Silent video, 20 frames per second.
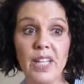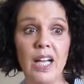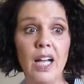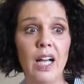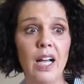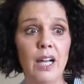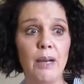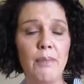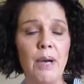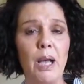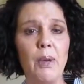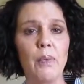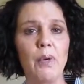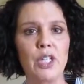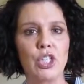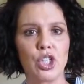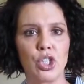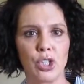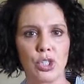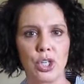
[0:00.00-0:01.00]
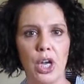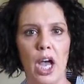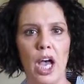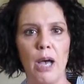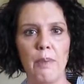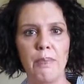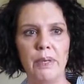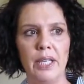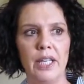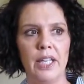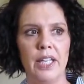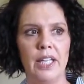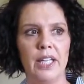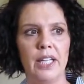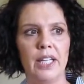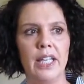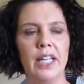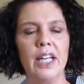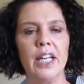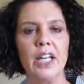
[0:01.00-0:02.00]
I went
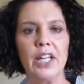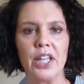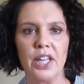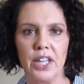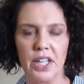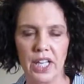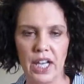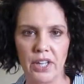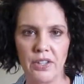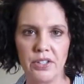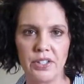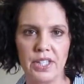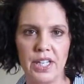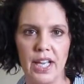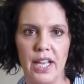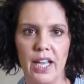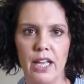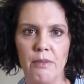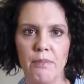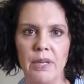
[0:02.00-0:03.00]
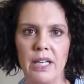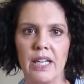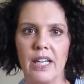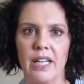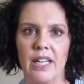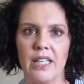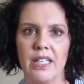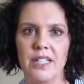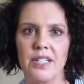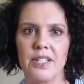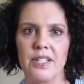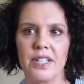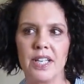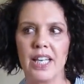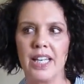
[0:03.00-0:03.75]
shopping the other day because